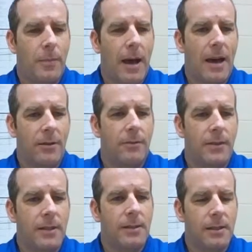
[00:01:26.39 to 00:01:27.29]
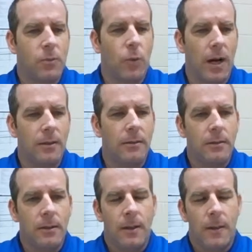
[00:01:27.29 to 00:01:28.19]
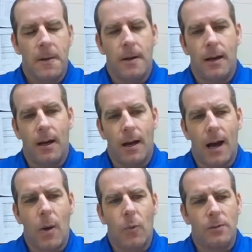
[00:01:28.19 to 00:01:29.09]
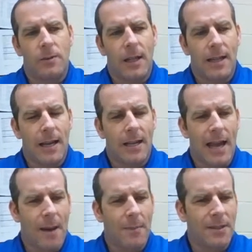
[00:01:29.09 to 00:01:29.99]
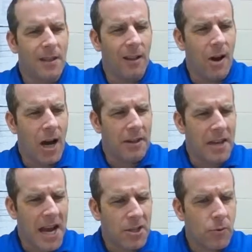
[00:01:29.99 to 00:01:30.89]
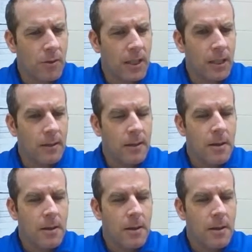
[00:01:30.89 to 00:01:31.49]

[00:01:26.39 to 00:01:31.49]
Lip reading: pathophys as well. I won't say that it happens a lot naturally,